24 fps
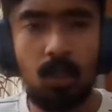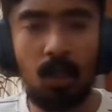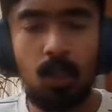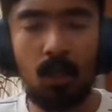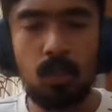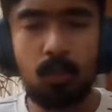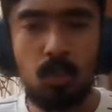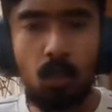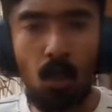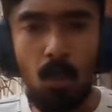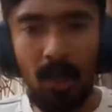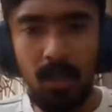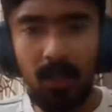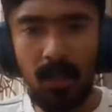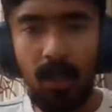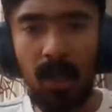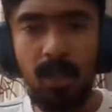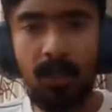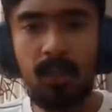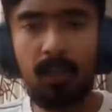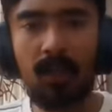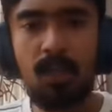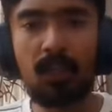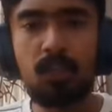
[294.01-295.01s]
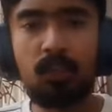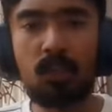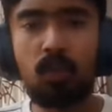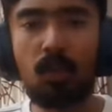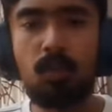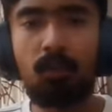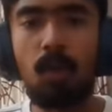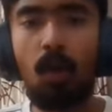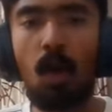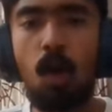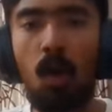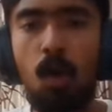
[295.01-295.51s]
So a candidate should
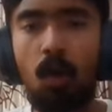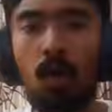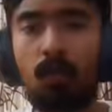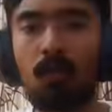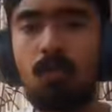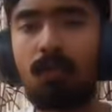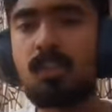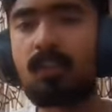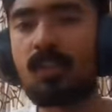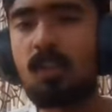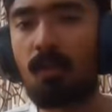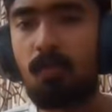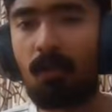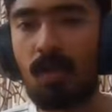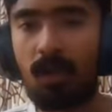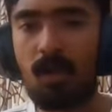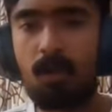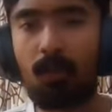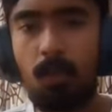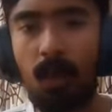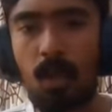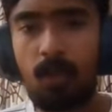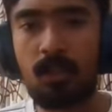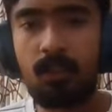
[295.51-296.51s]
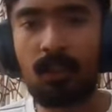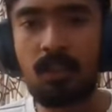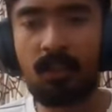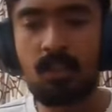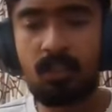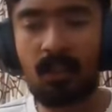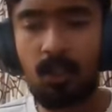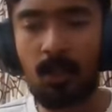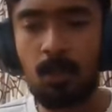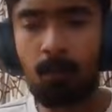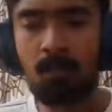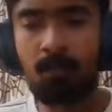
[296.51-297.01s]
be always aware about this
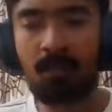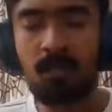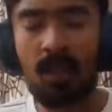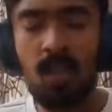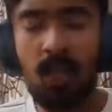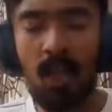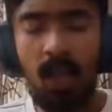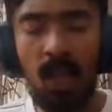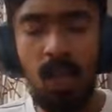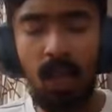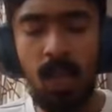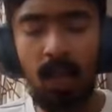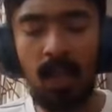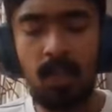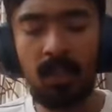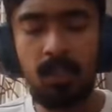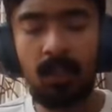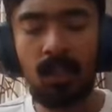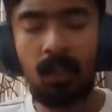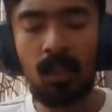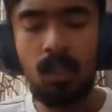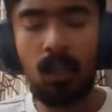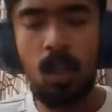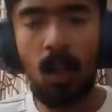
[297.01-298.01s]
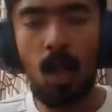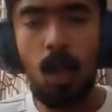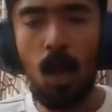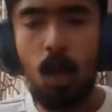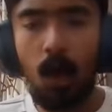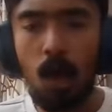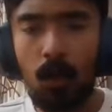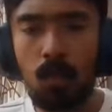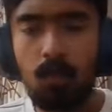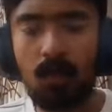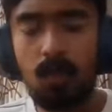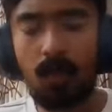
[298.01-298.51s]
thing and
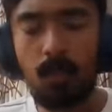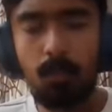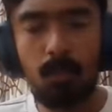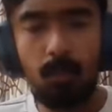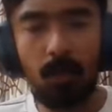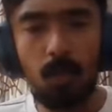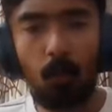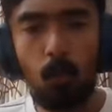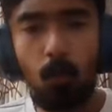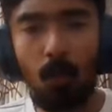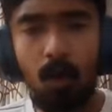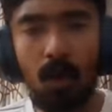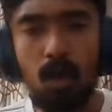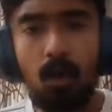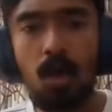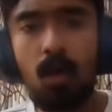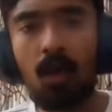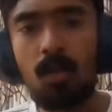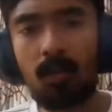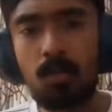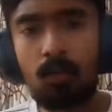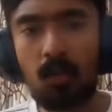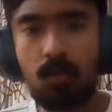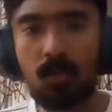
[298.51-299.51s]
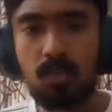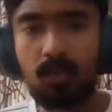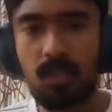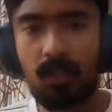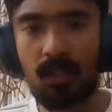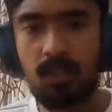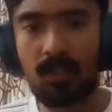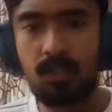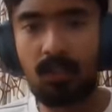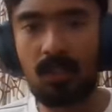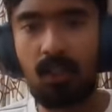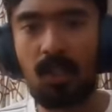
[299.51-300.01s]
work on those things.